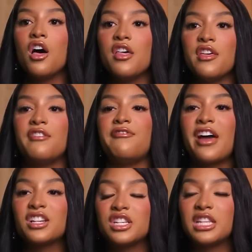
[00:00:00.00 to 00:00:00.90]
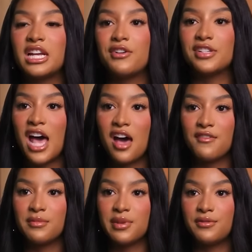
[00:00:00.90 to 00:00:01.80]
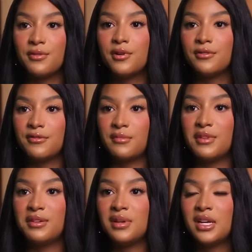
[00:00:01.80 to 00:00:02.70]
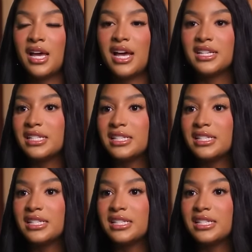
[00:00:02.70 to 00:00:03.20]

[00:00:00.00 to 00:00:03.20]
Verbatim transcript: all the affection that I was having before from him has